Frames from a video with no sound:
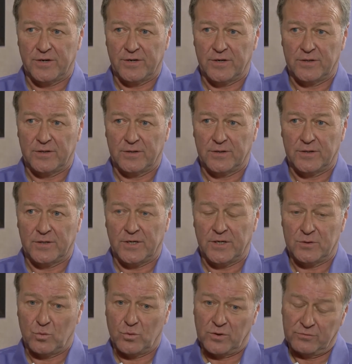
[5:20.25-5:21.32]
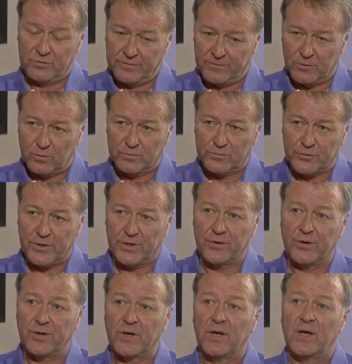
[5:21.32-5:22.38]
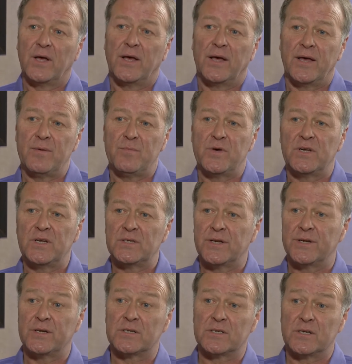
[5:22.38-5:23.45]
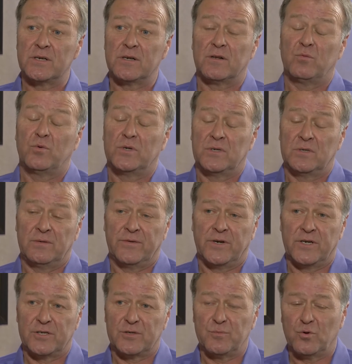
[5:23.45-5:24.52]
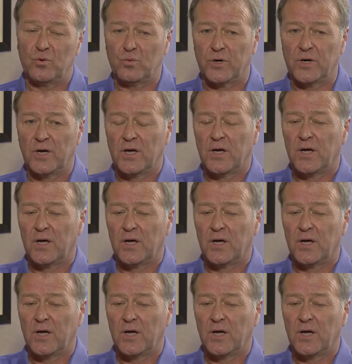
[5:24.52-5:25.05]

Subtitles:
That his world revolves around him and his inner circle, which is a very small one.